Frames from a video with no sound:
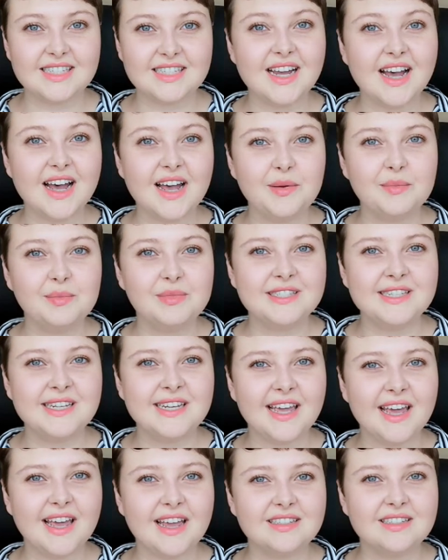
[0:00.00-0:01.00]
Time to
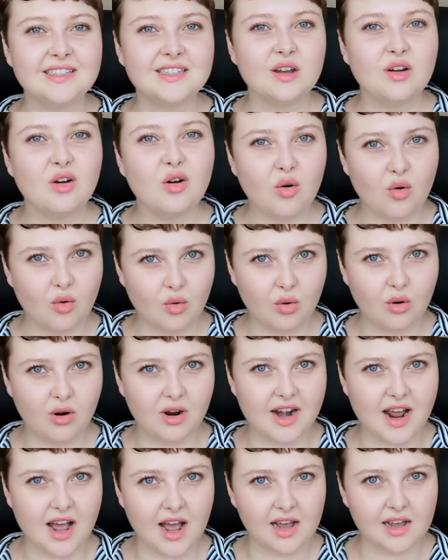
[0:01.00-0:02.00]
get
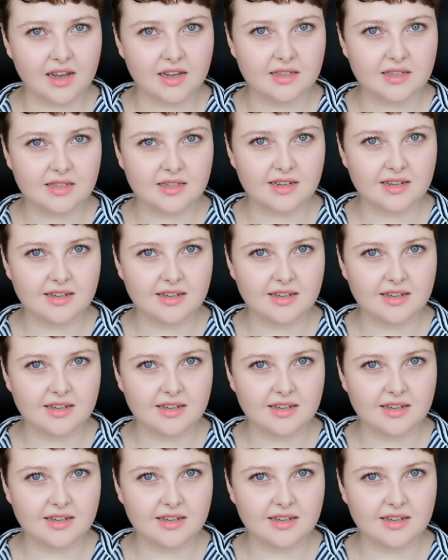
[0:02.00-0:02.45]
organized.